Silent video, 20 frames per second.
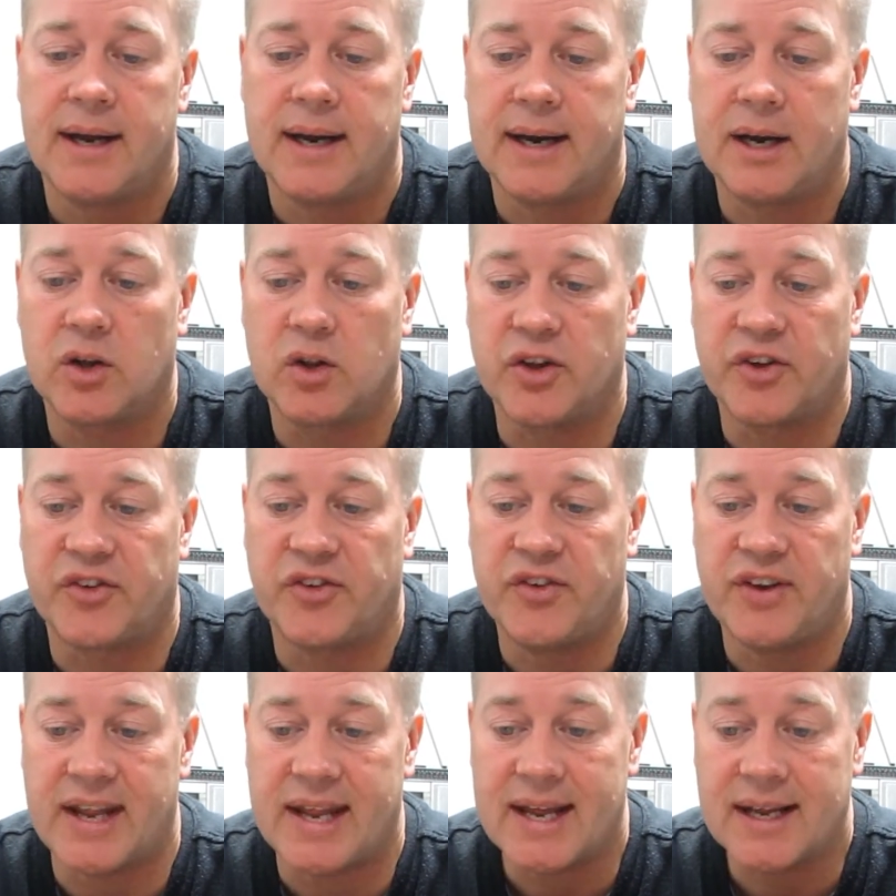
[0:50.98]

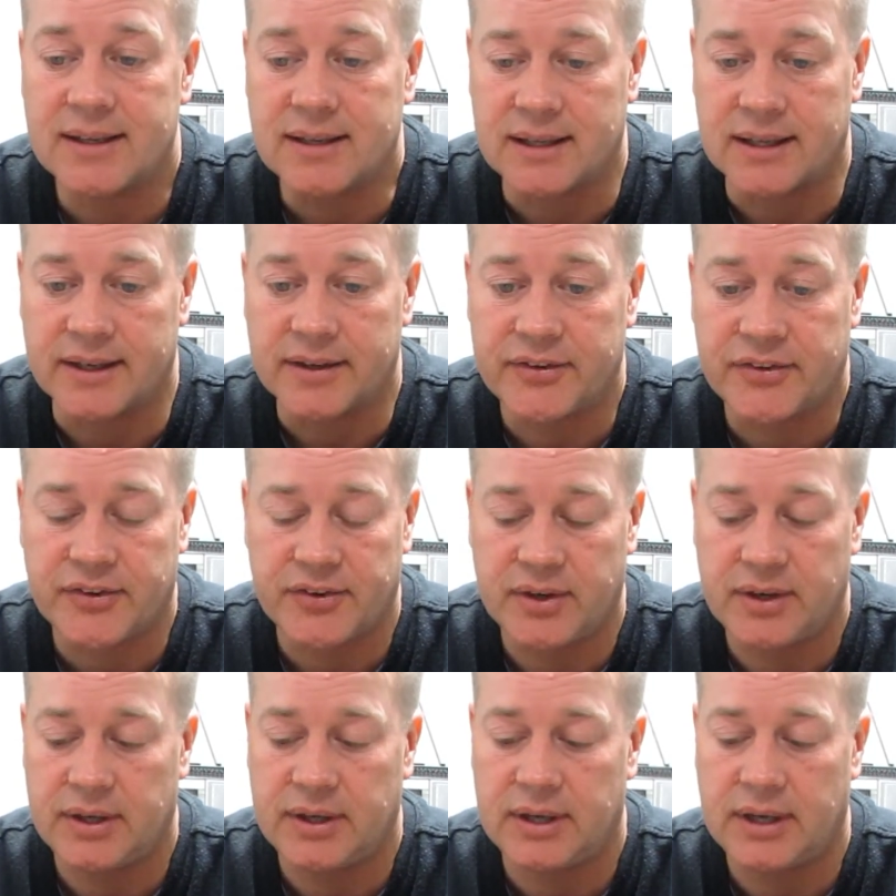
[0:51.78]

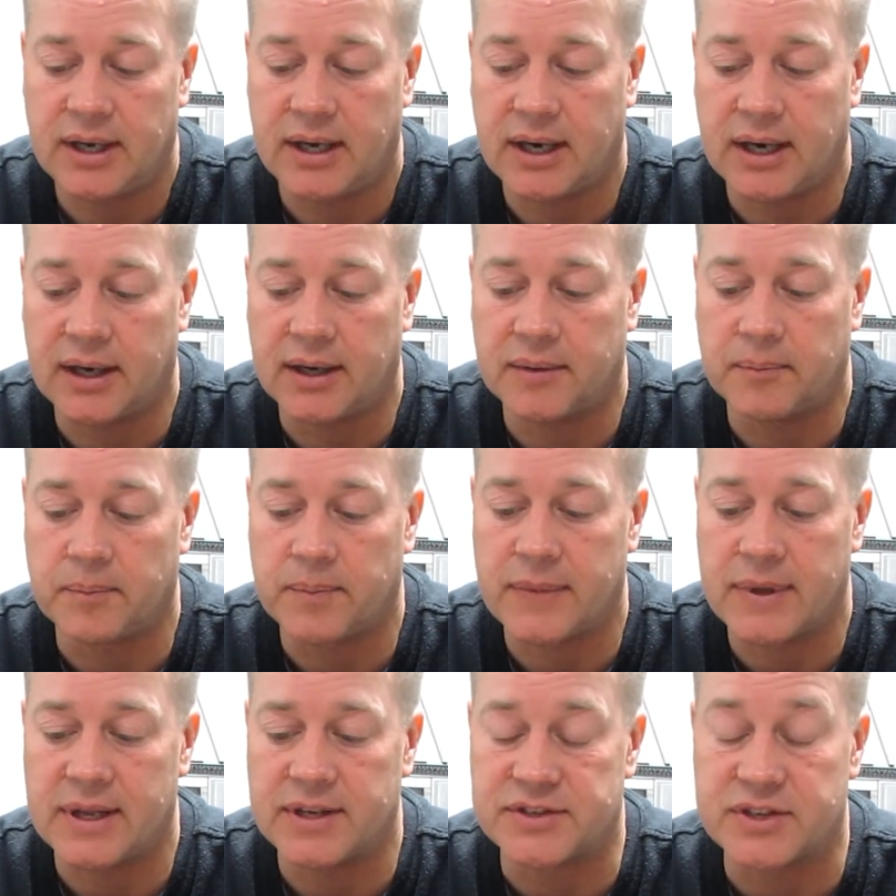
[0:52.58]
Ehlers-Danlos
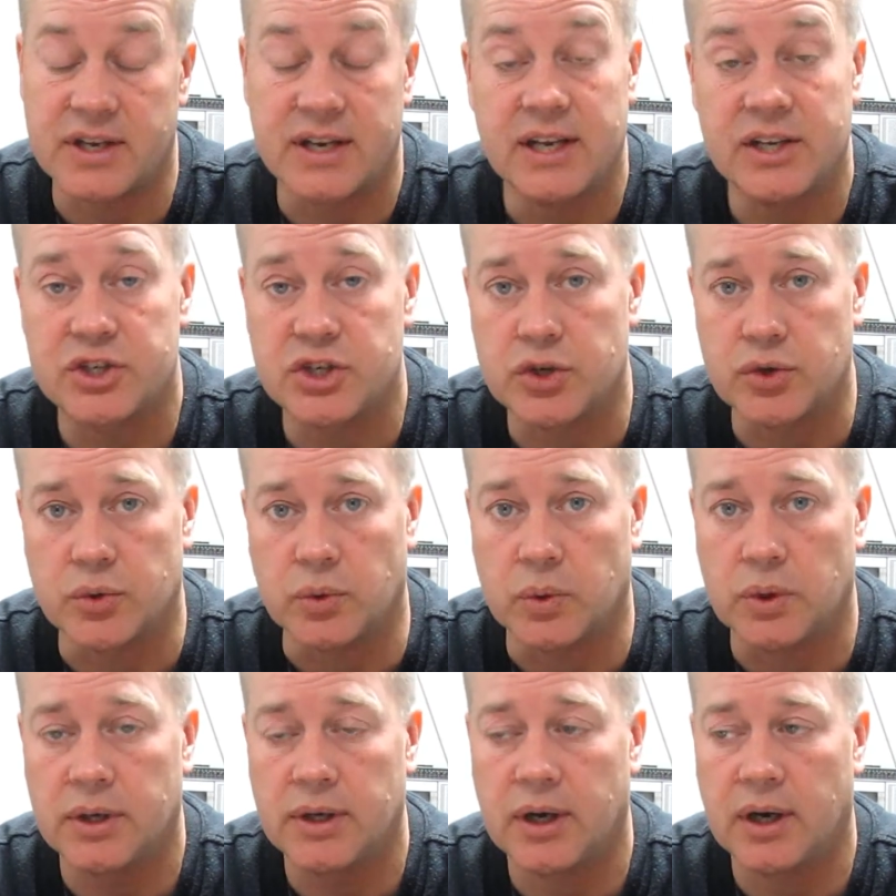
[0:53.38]
is an
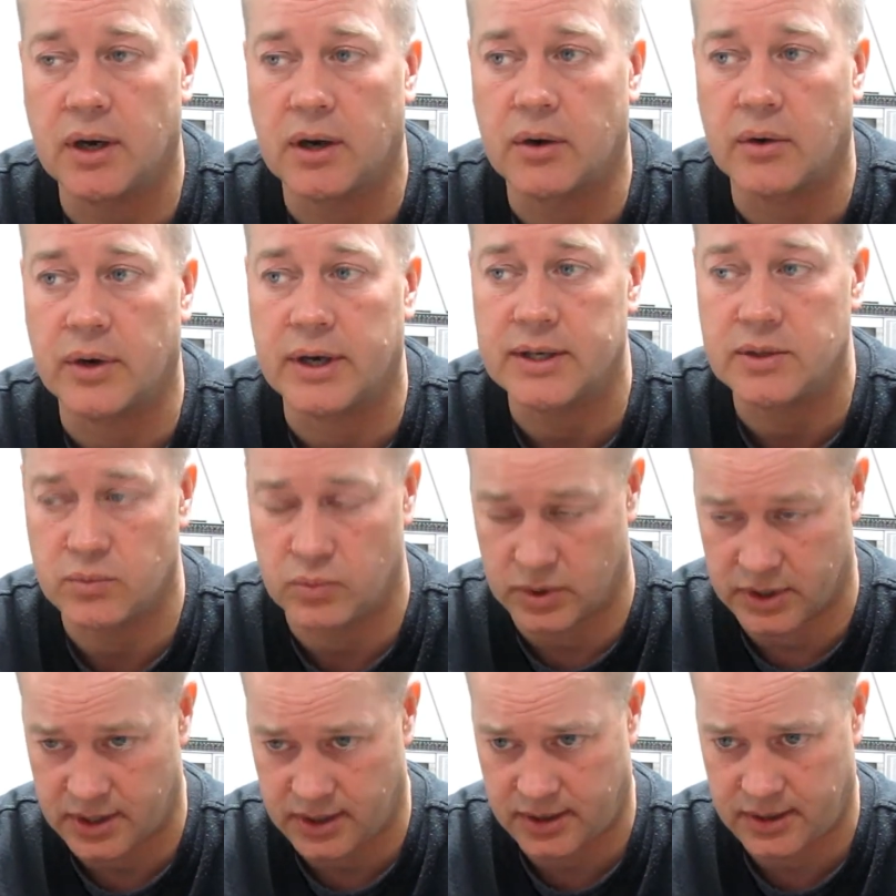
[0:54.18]
issue, right,
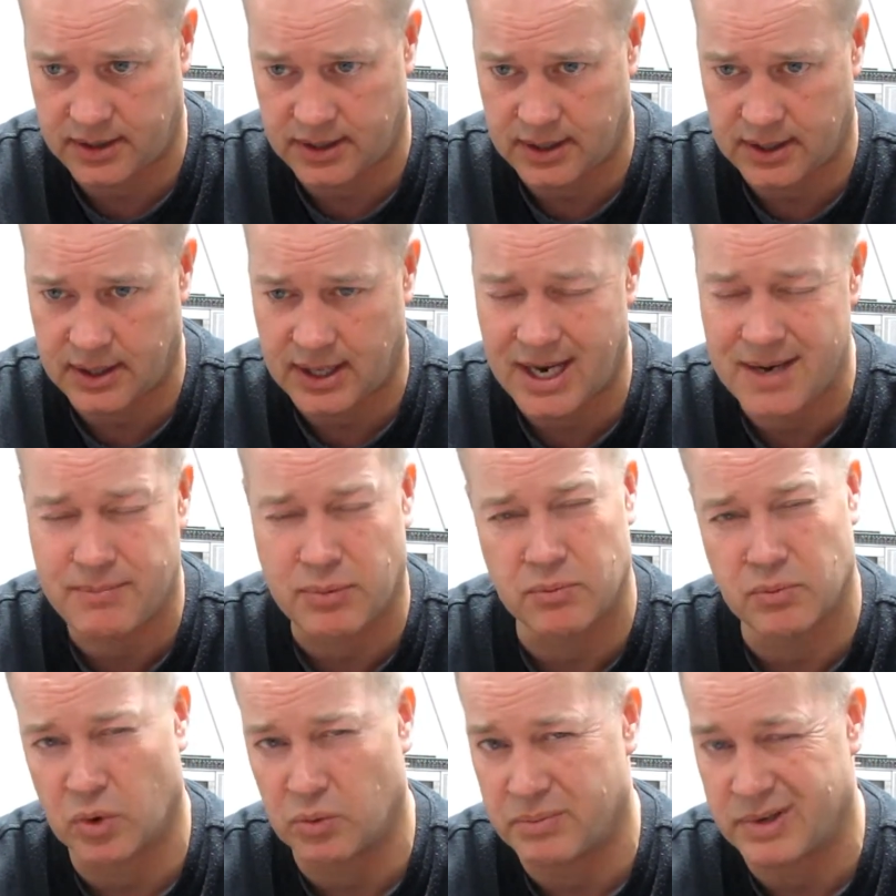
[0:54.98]
with
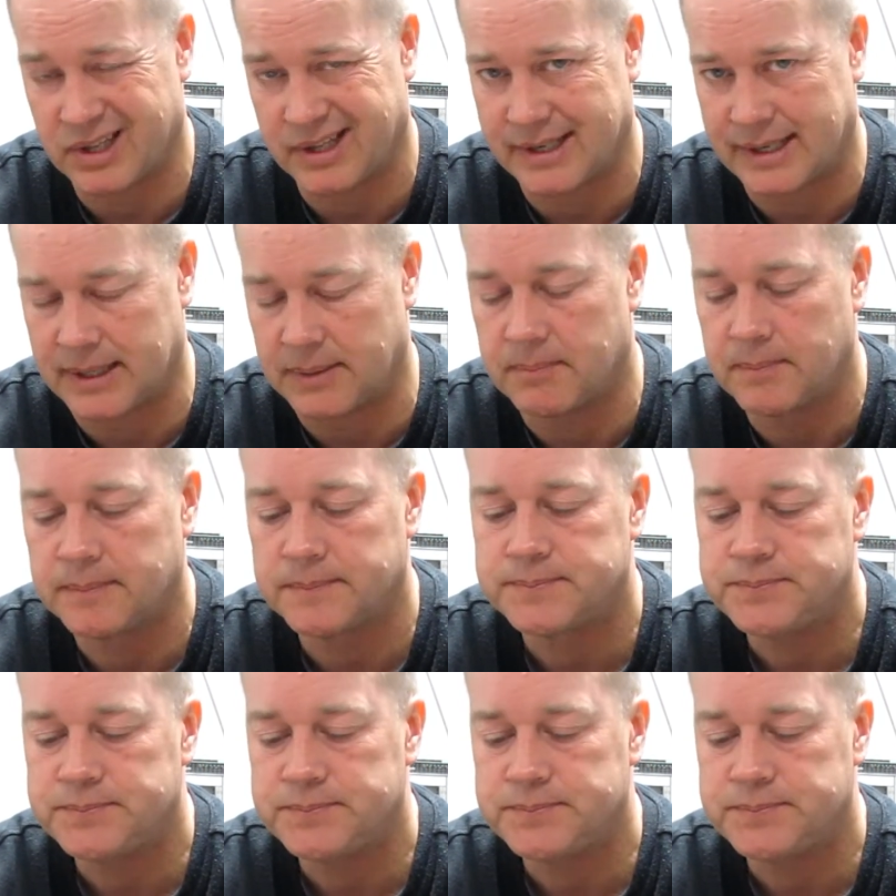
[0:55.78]
hypermobility.